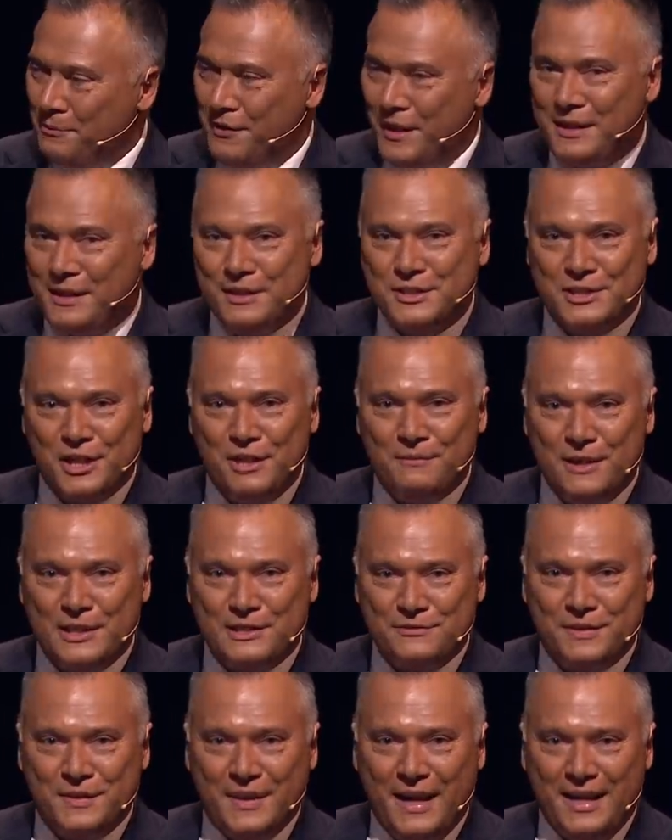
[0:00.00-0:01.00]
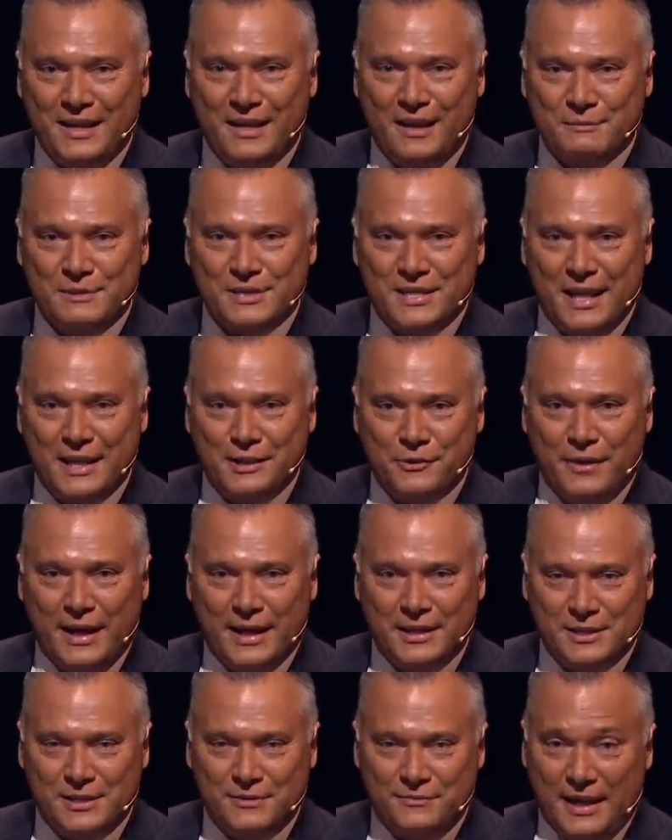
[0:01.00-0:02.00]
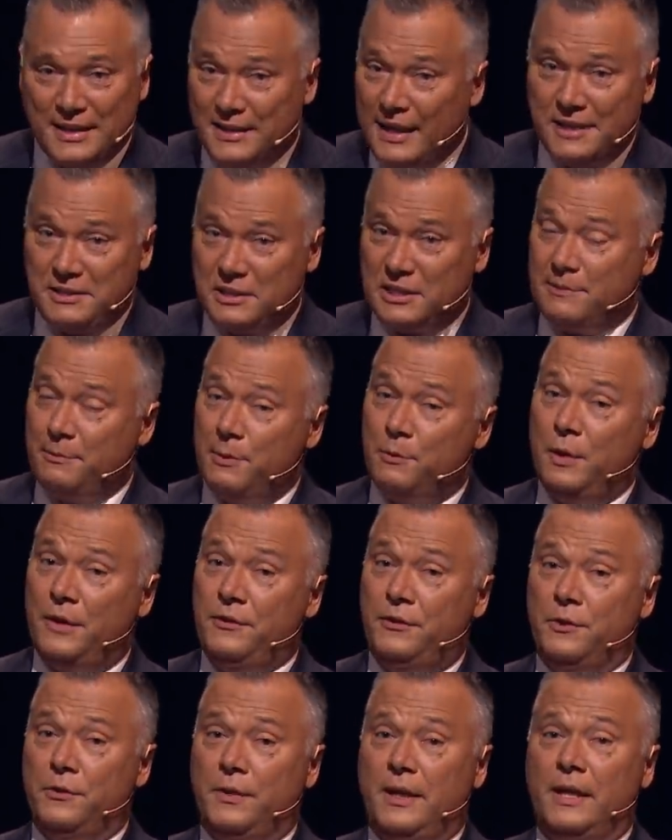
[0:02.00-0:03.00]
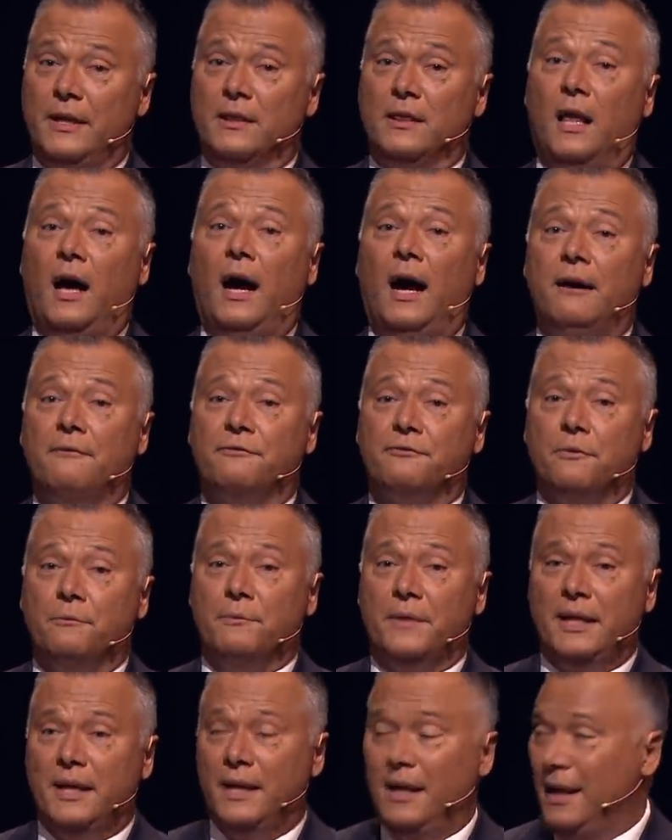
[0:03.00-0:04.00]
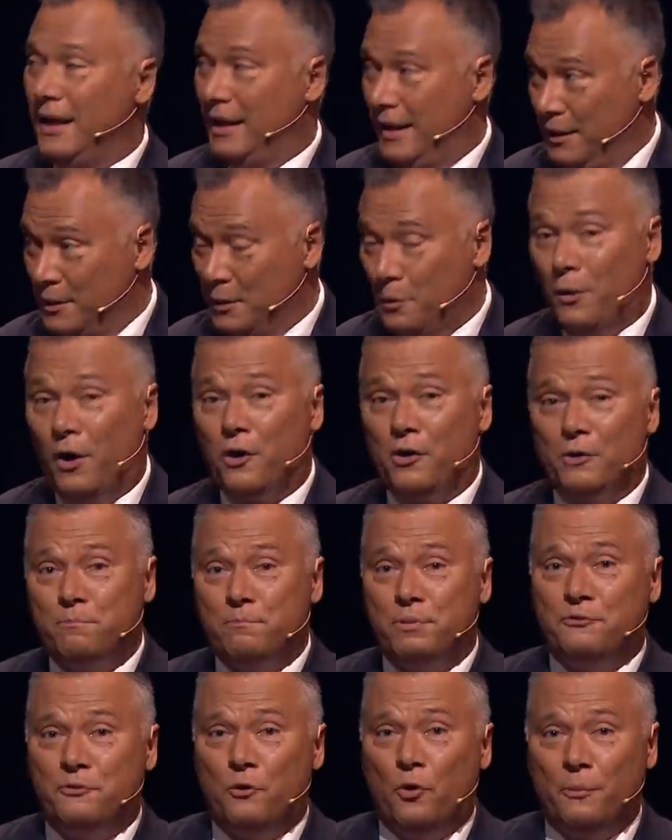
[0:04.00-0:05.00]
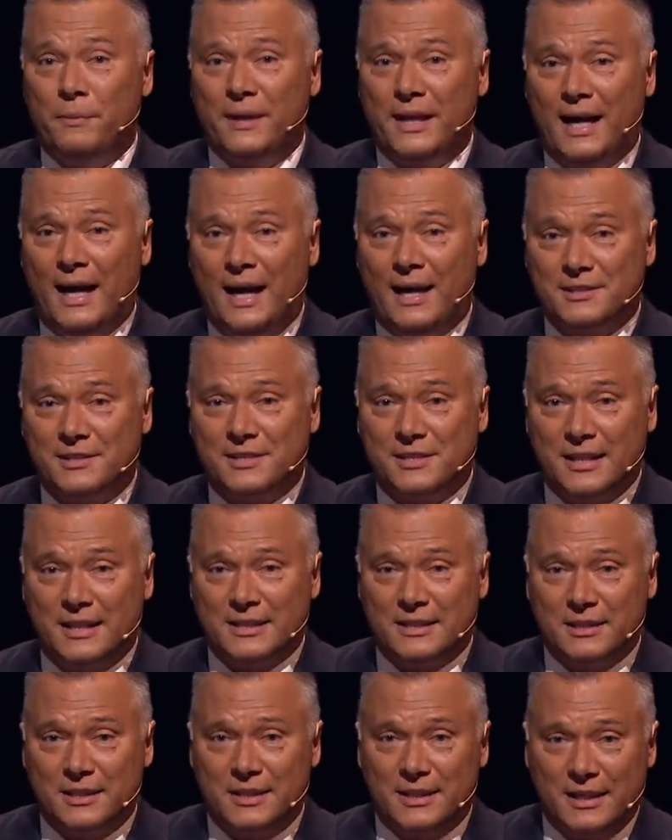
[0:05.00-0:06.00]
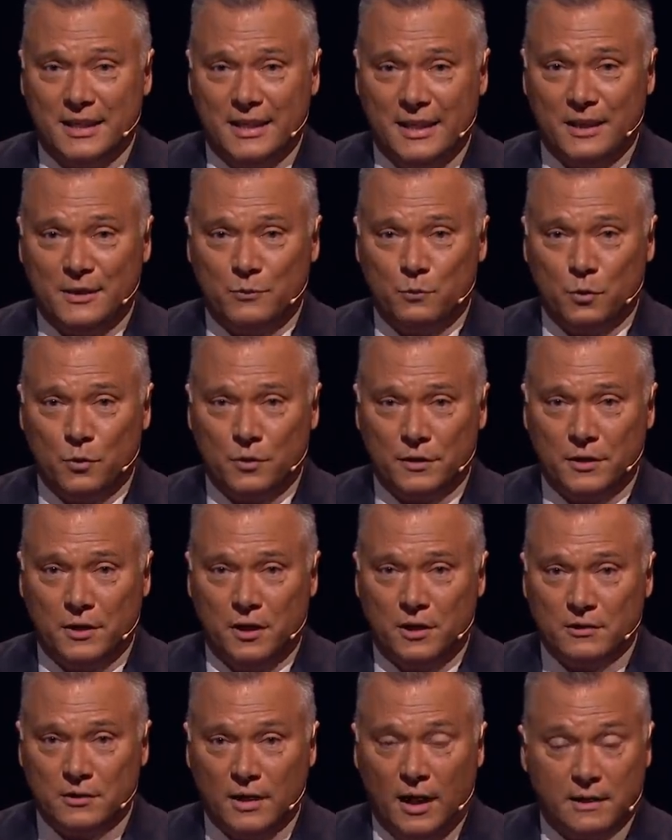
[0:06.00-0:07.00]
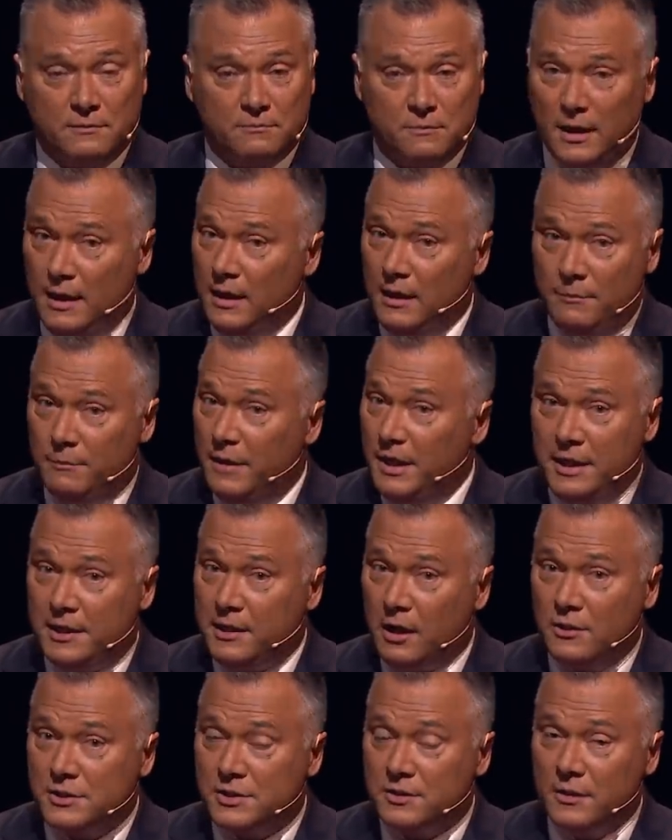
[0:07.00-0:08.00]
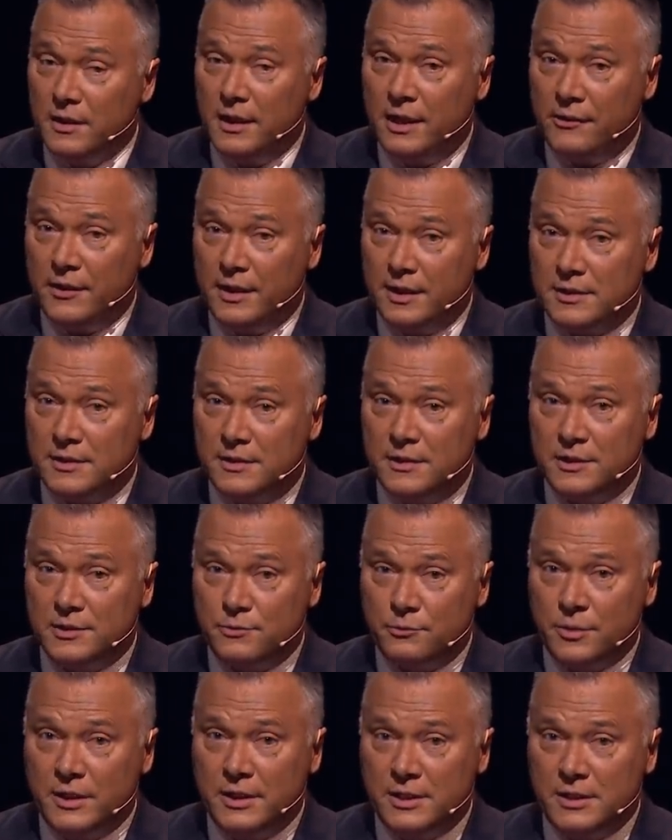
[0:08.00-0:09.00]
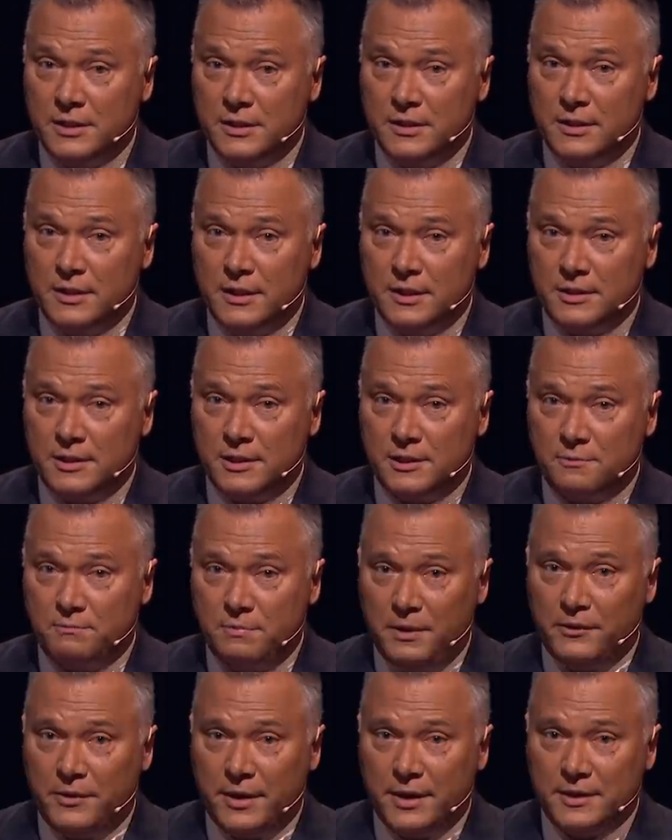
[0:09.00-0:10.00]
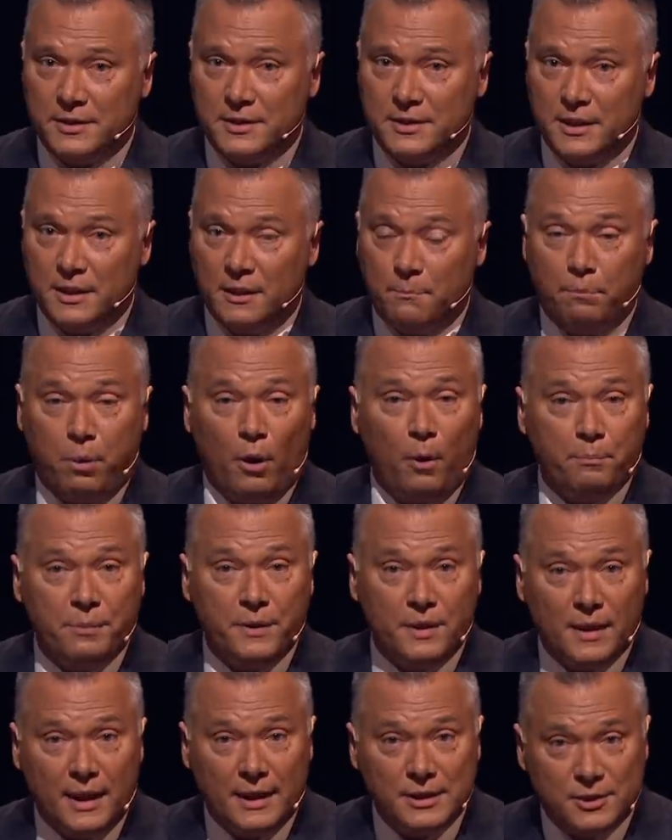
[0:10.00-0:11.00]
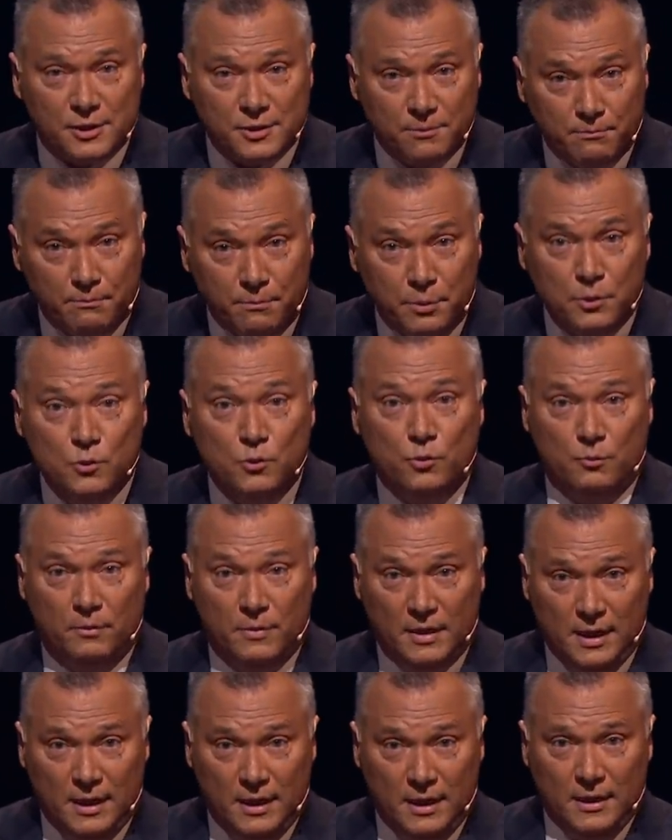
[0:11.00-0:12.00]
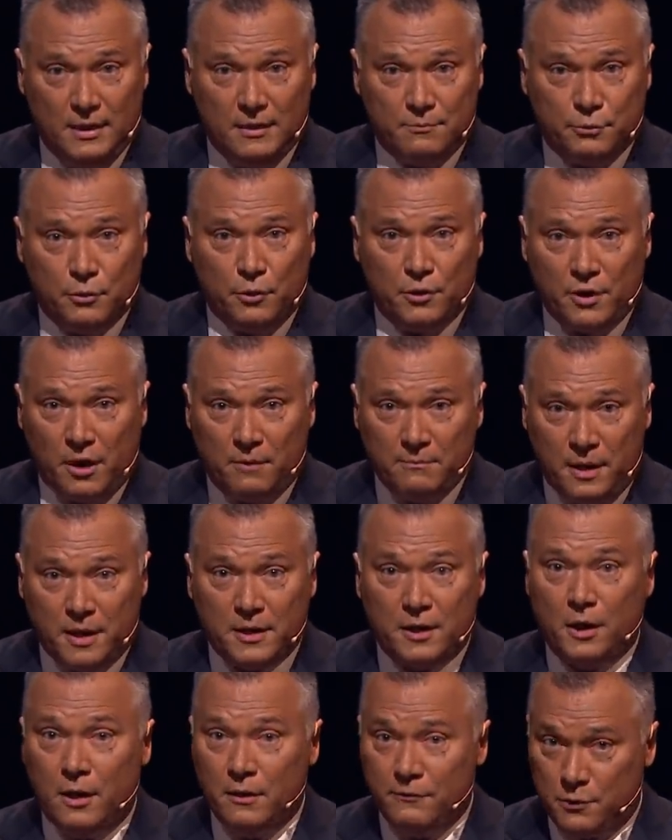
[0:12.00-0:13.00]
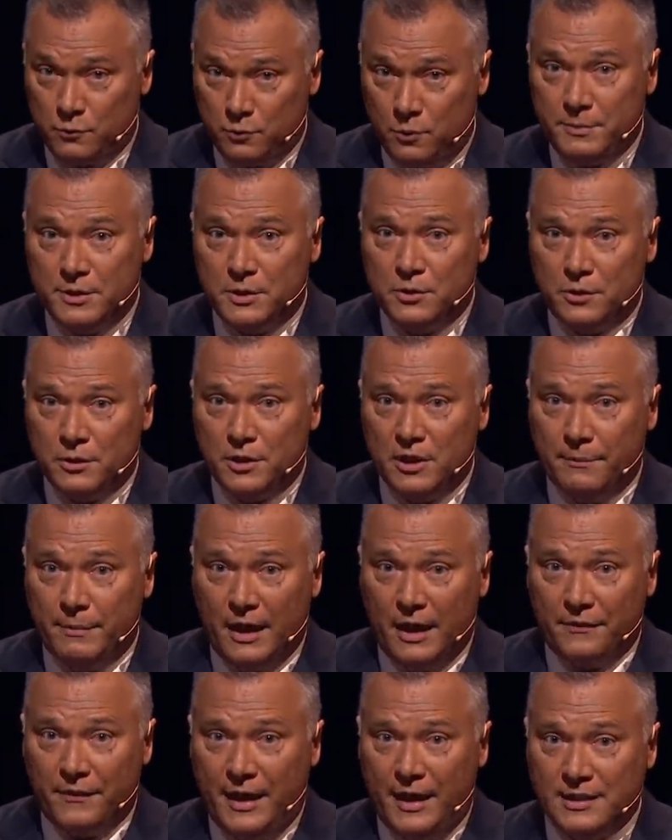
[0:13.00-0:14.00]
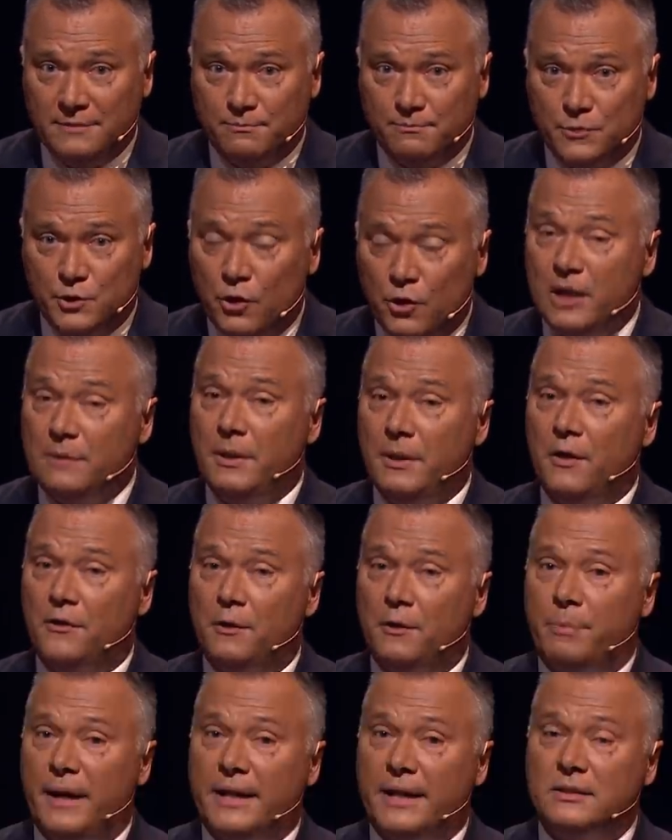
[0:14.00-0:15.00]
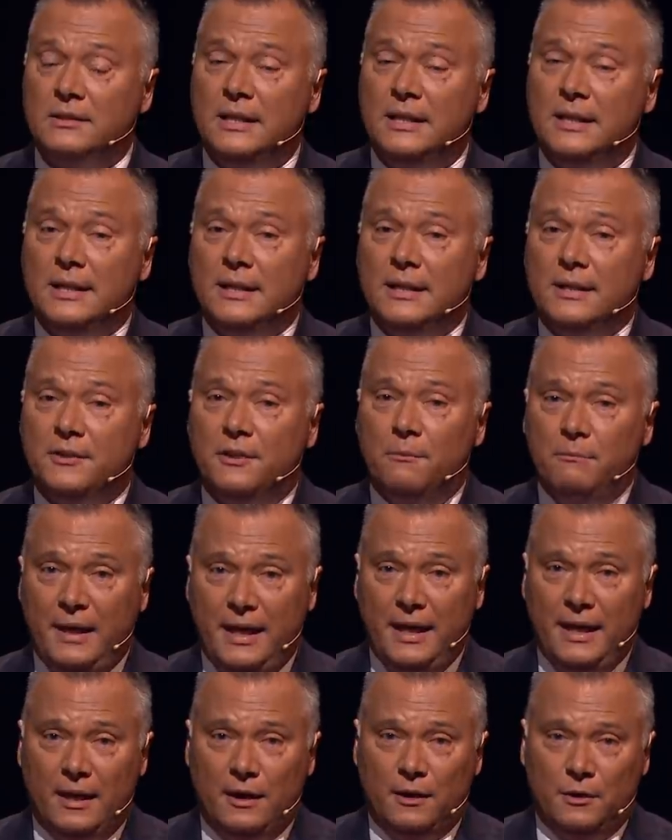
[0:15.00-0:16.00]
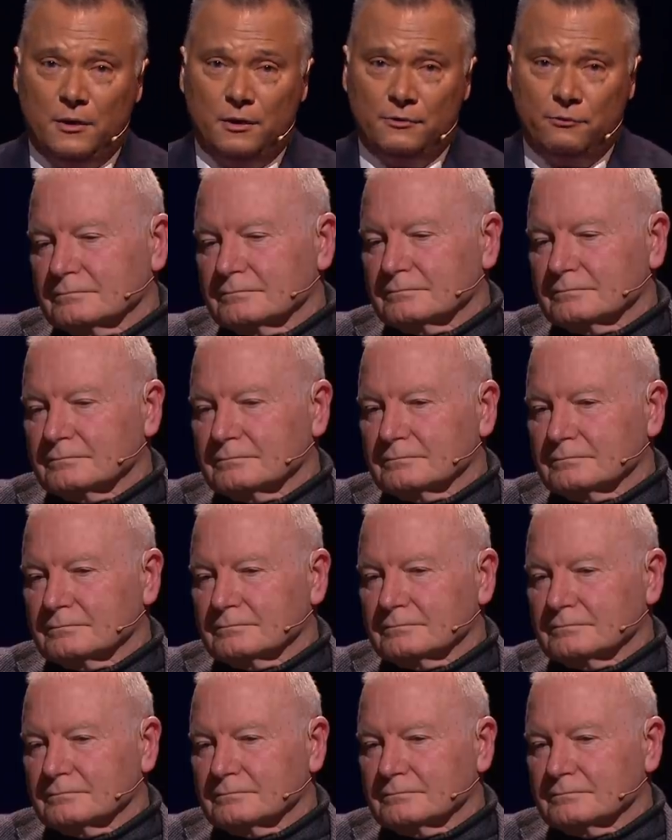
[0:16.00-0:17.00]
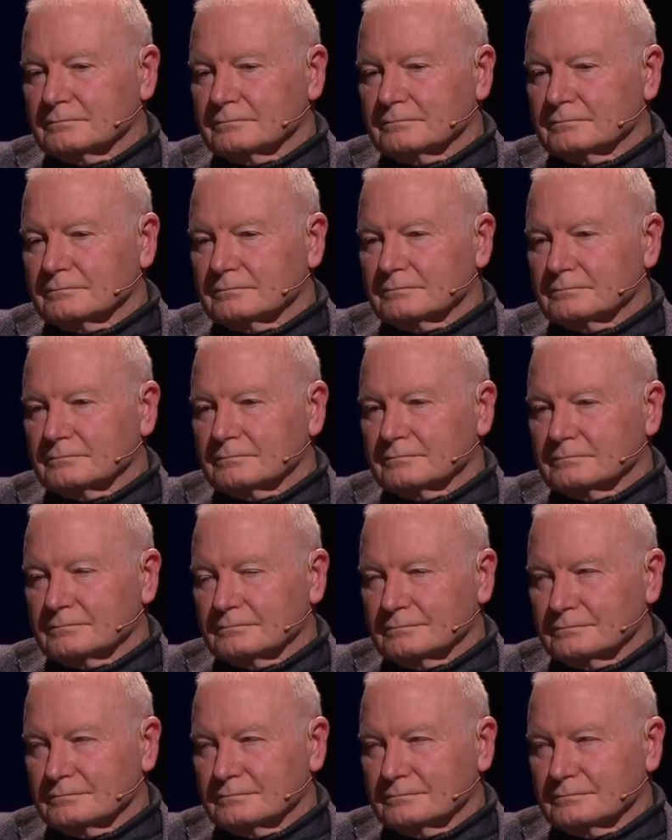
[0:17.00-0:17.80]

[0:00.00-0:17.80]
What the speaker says: Thank you so much for that. I'm Stan Grant. It's fantastic to be with you here live from the Illawarra Performing Arts Centre in Wollongong. Like many coastal areas, this region is experiencing a population boom brought on by COVID. We'll be talking about that. Joining me on the panel, the Mayor of Wollongong, Gordon Bradbery.